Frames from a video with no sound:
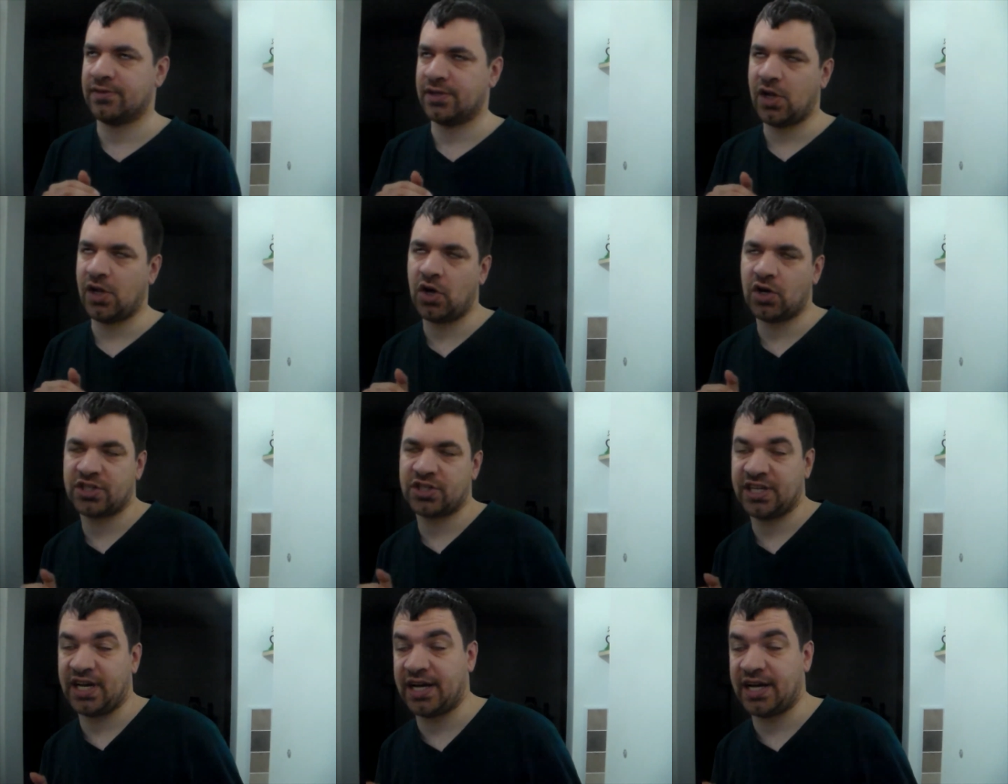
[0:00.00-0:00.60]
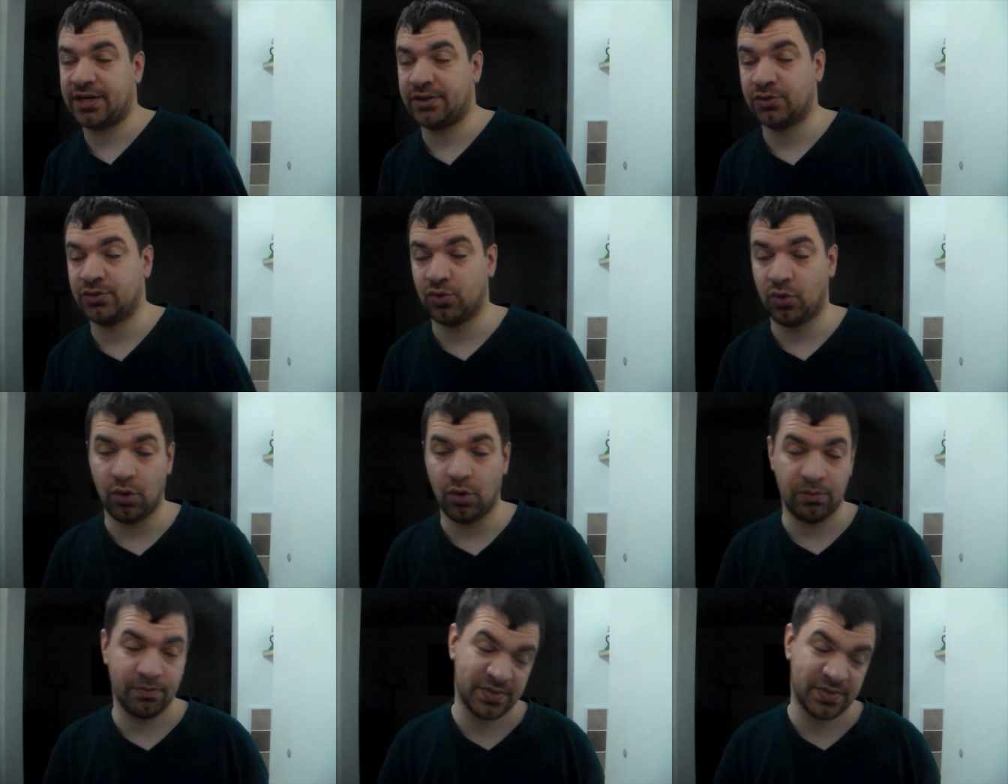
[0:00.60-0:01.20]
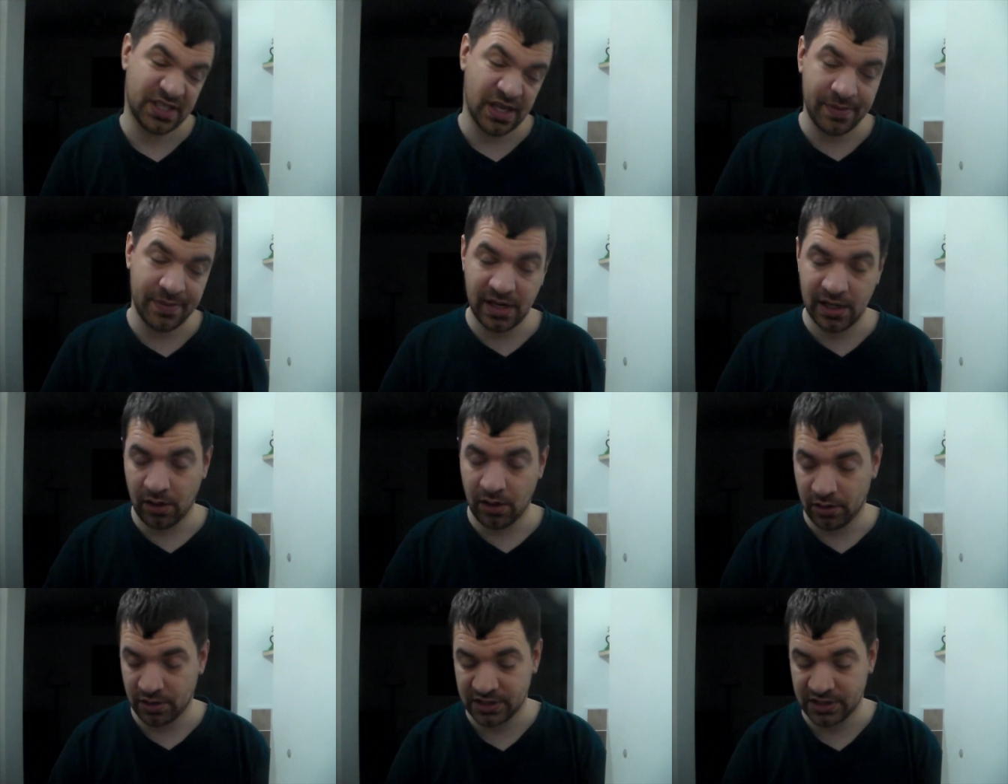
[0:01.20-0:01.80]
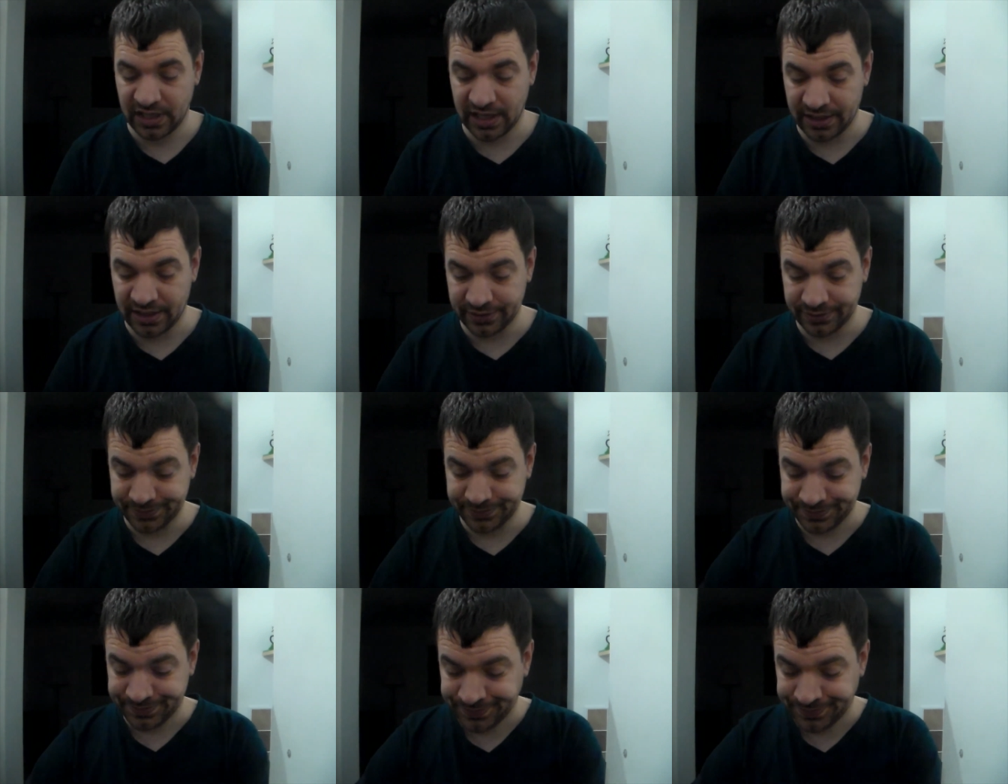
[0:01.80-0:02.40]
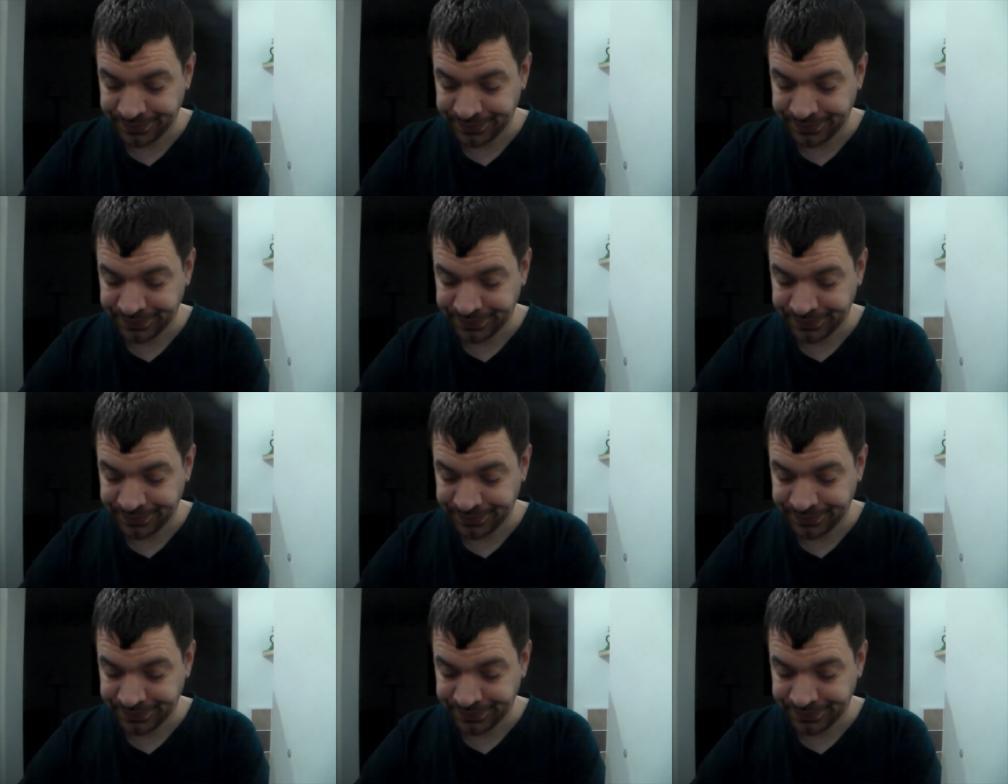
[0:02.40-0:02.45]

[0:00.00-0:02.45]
lockdown or semi lockdown.